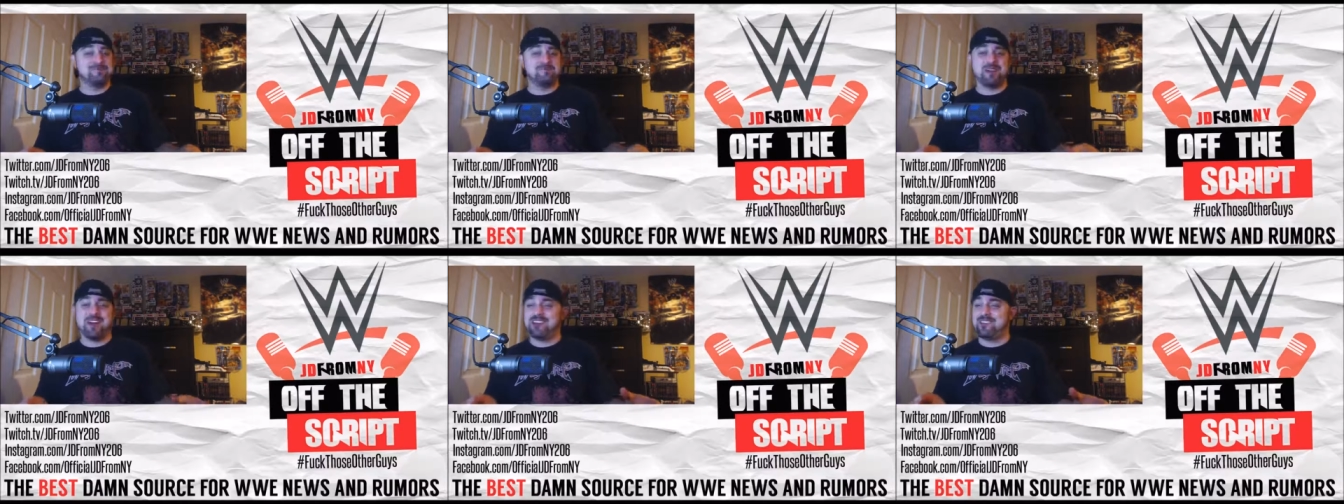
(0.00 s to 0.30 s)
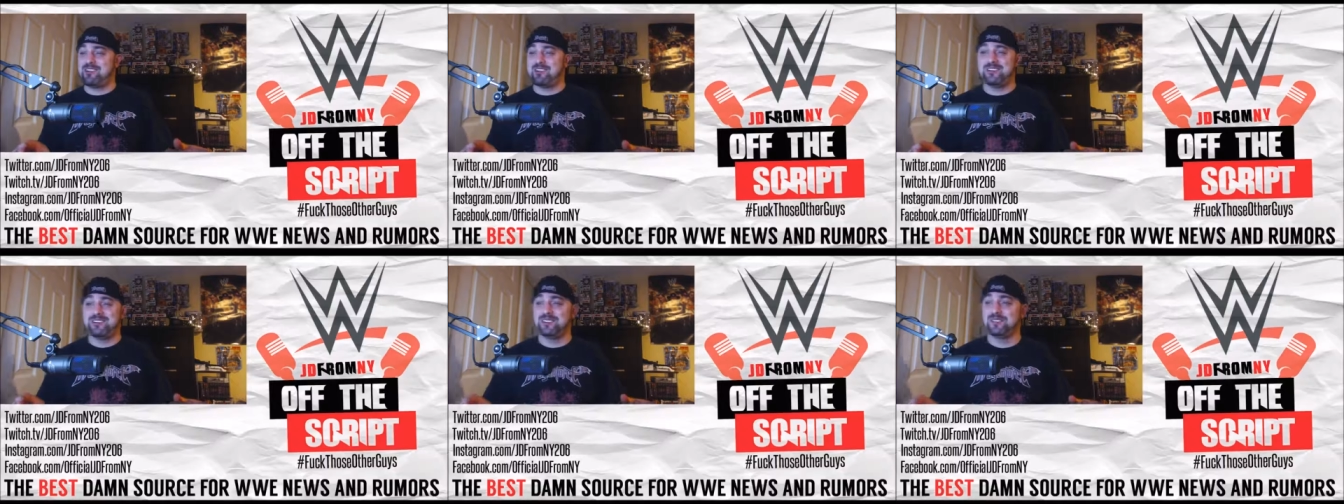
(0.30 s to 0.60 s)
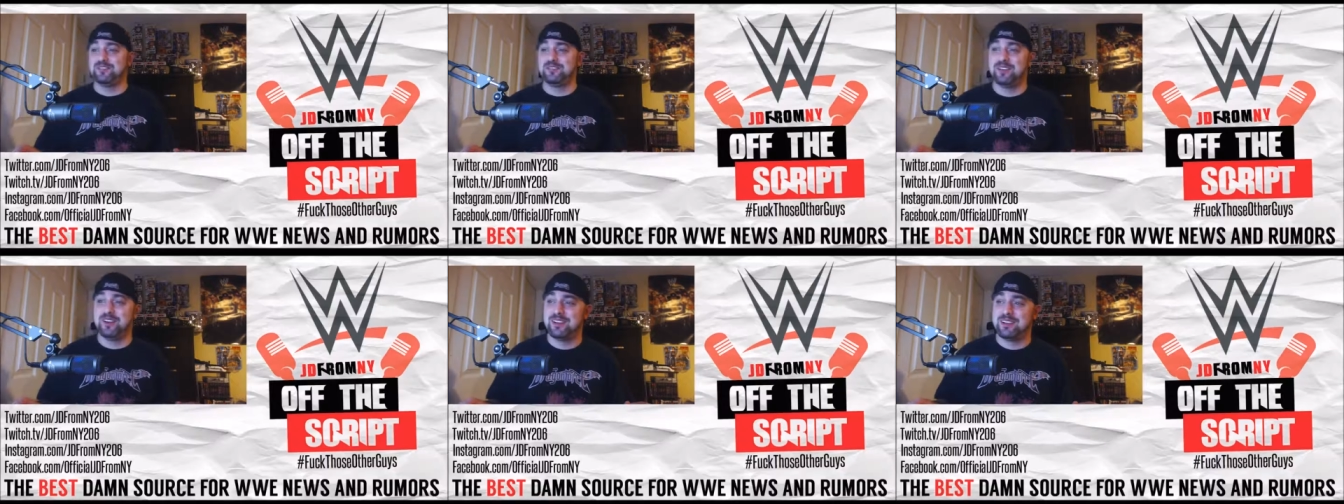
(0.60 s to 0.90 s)
Matt Hardy's
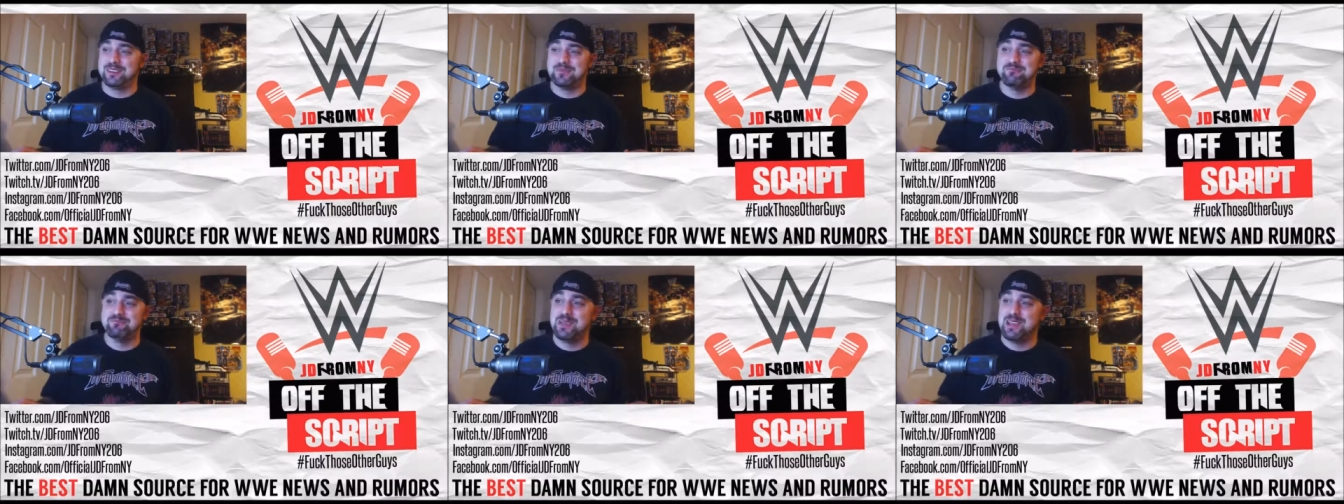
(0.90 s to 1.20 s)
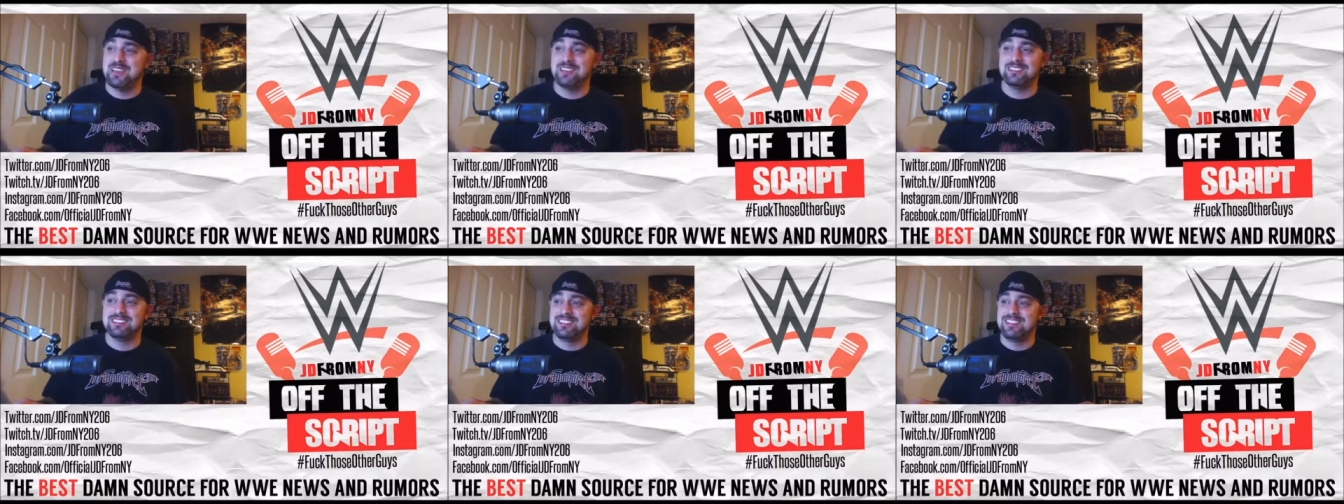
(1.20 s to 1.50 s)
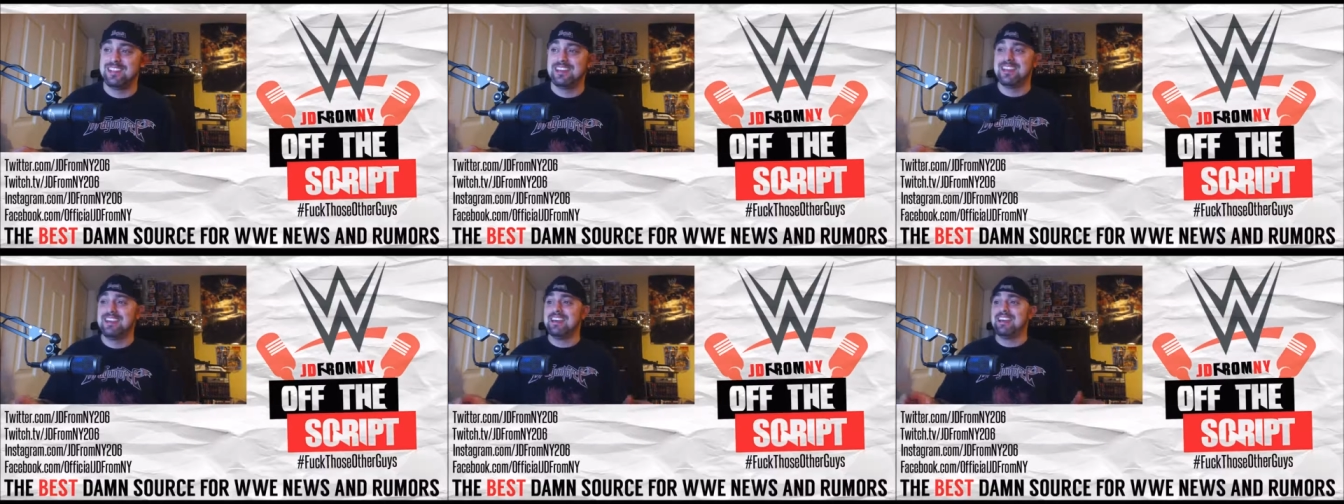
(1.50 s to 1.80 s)
a fucking
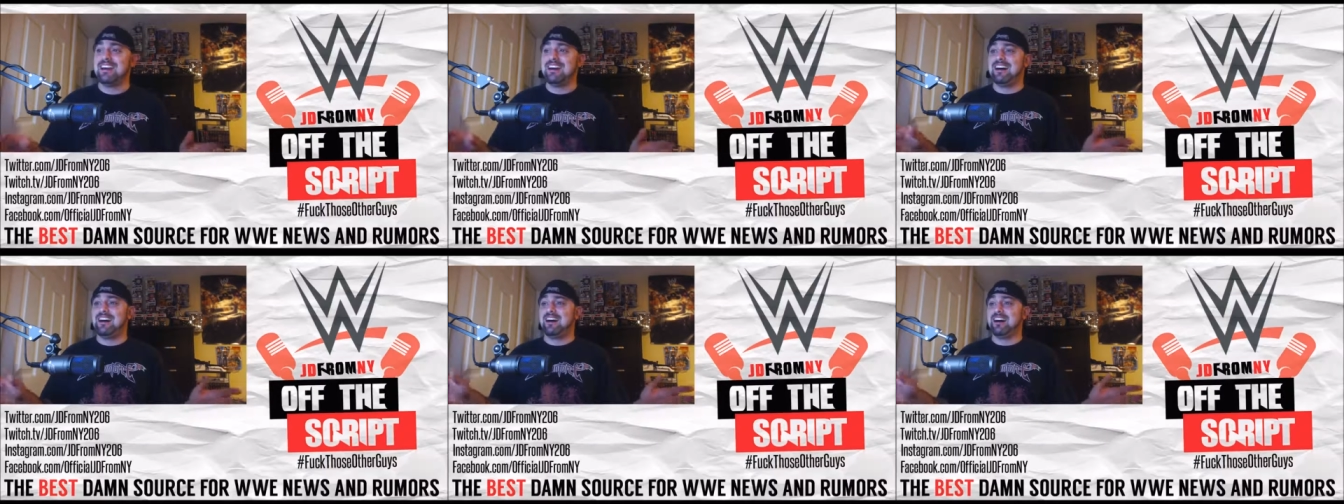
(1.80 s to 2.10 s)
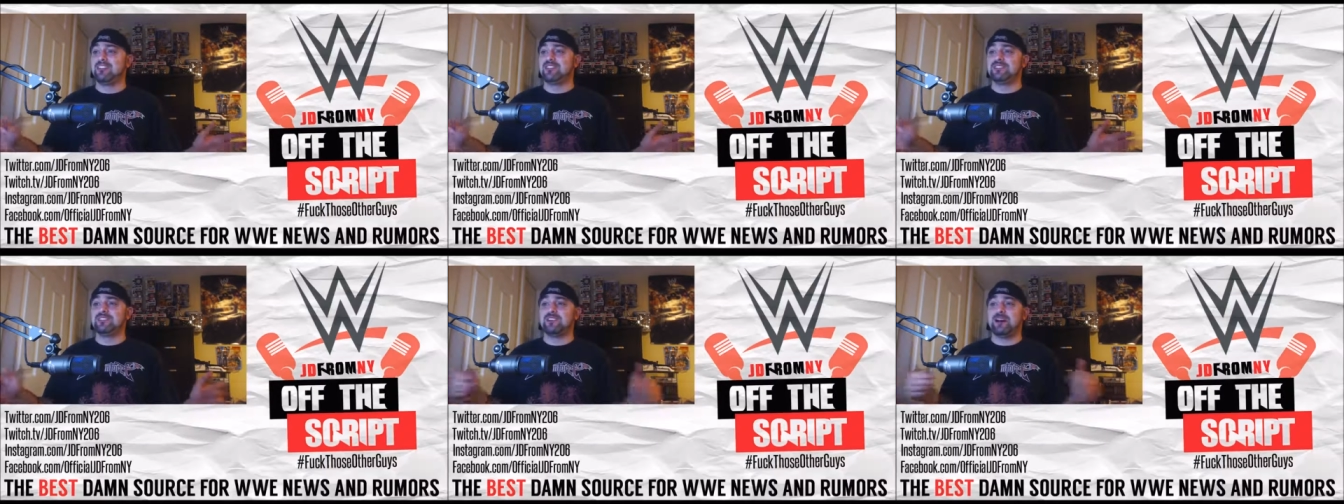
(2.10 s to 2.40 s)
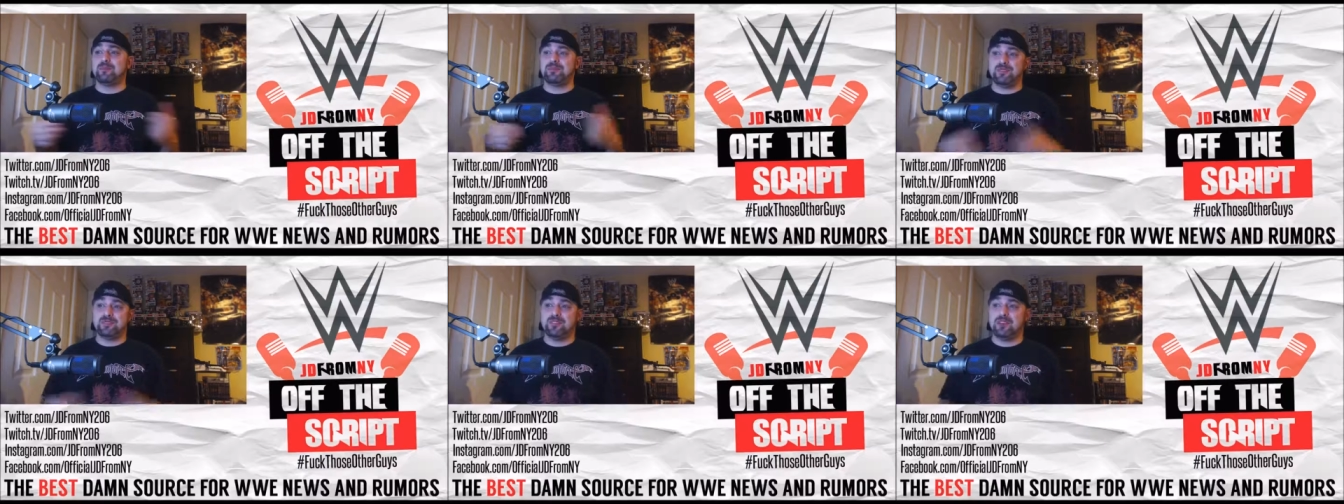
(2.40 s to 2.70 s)
beast. Other
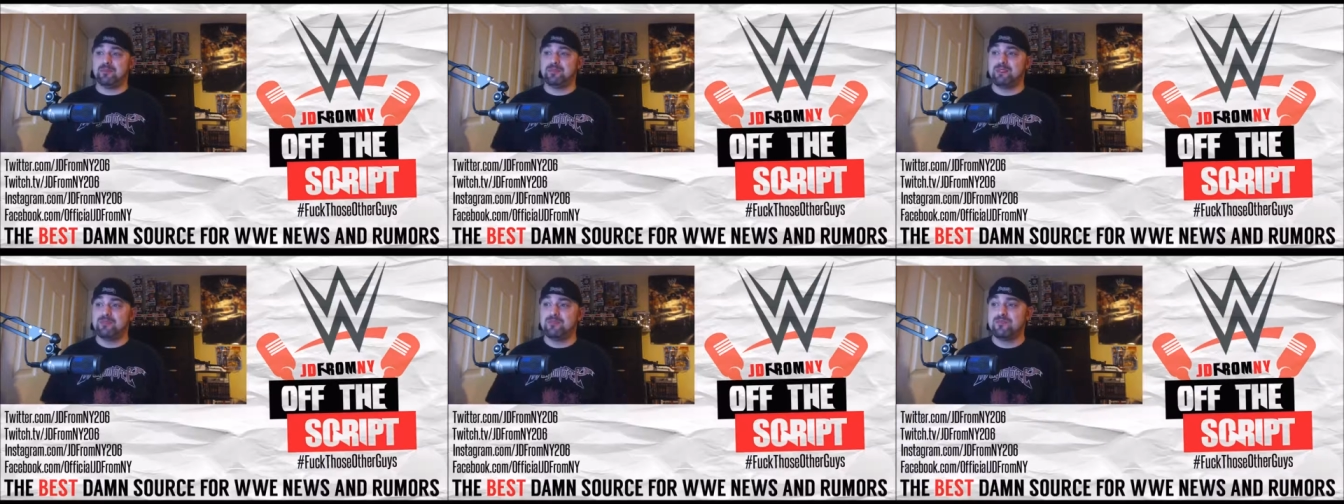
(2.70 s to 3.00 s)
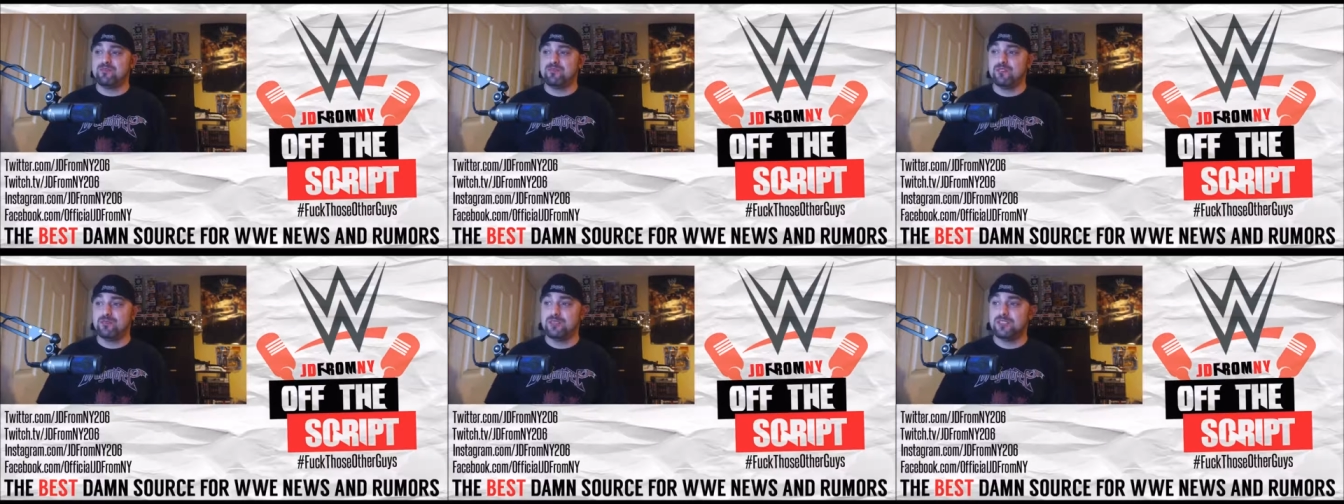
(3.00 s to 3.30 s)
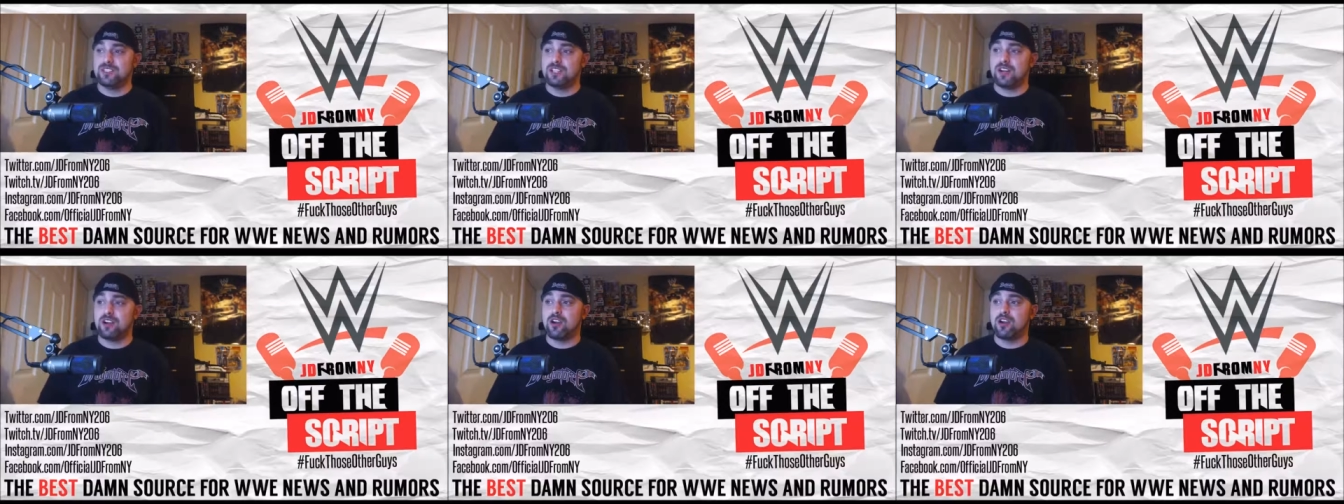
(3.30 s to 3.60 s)
WWE
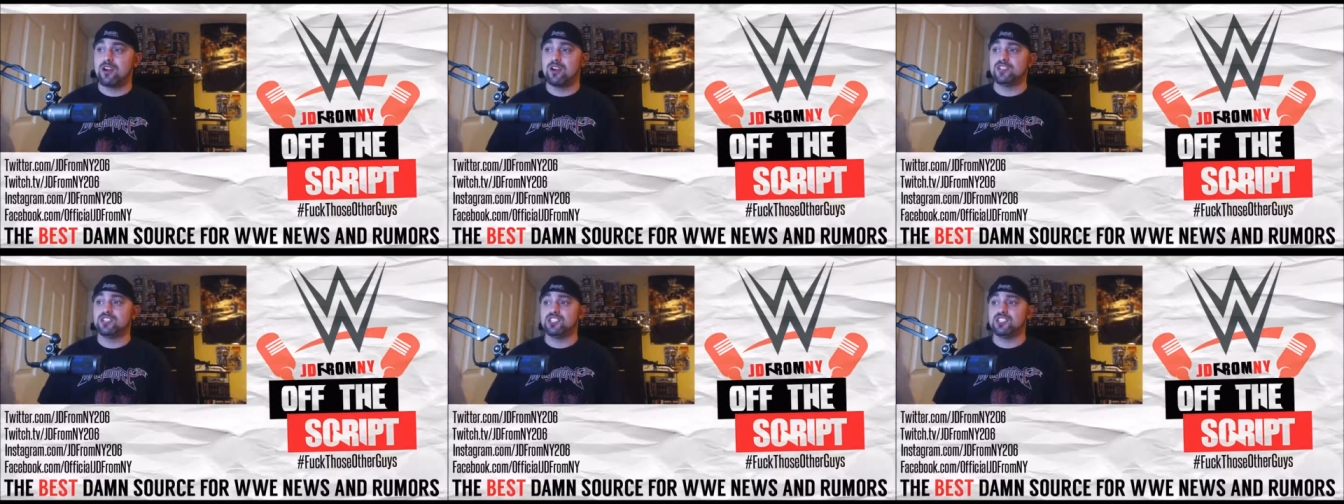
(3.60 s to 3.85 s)
rumors that are